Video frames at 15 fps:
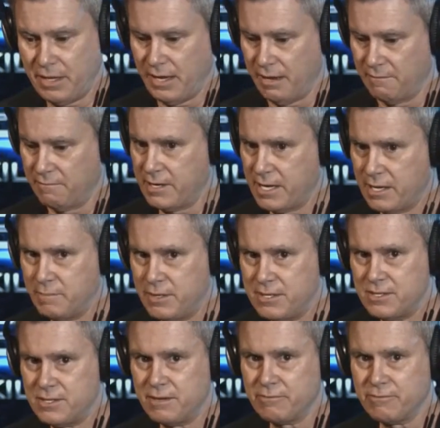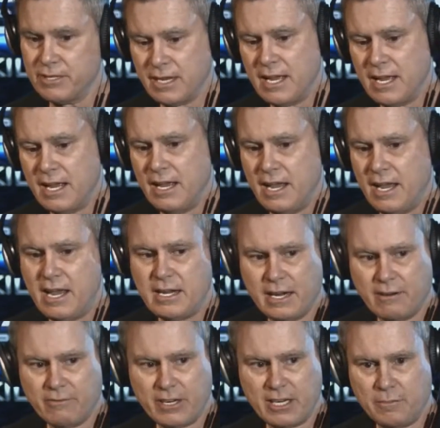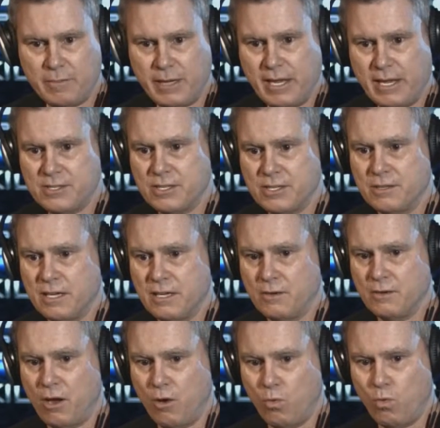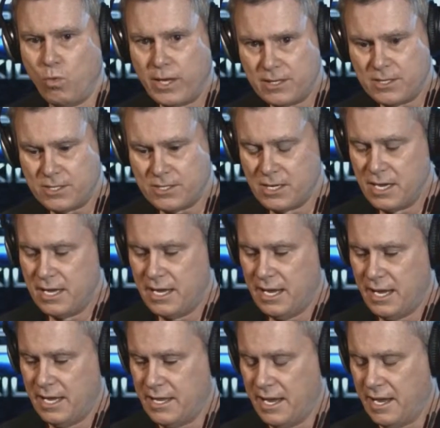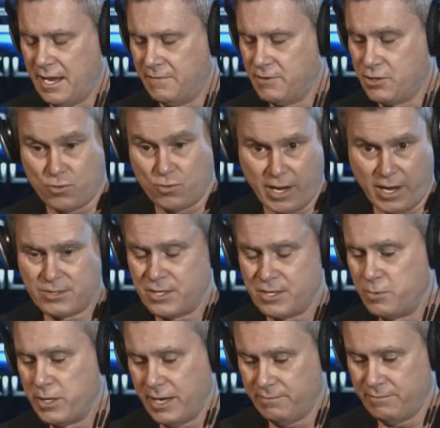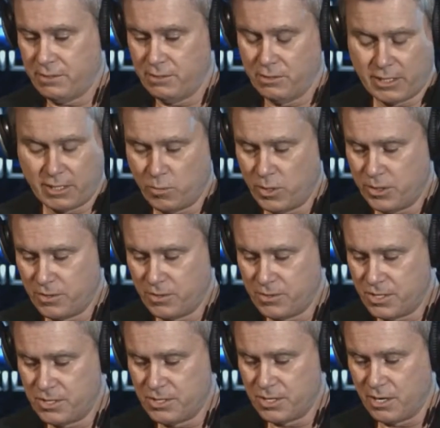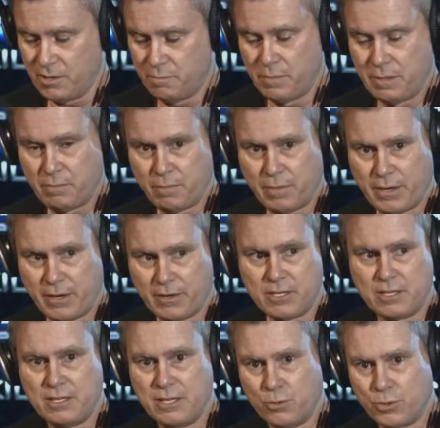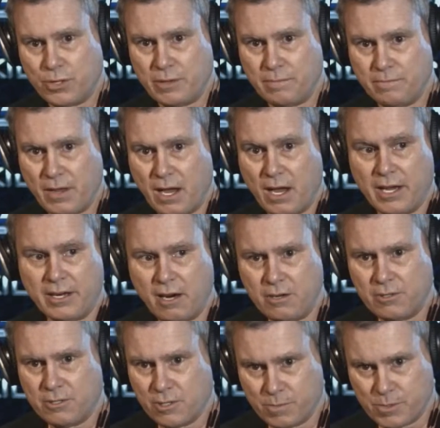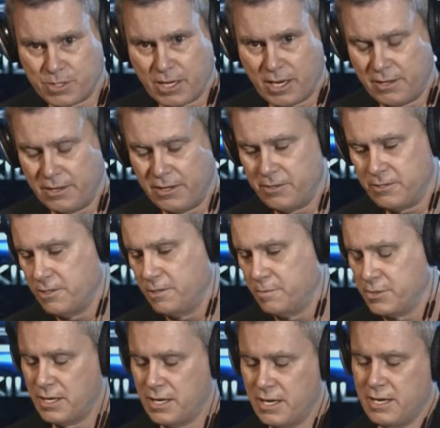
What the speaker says: Every enemy is different, and every enemy has a weakness, and they have strengths, and we have to look at what those things are and be prepared to deal with them on our terms, not on their terms.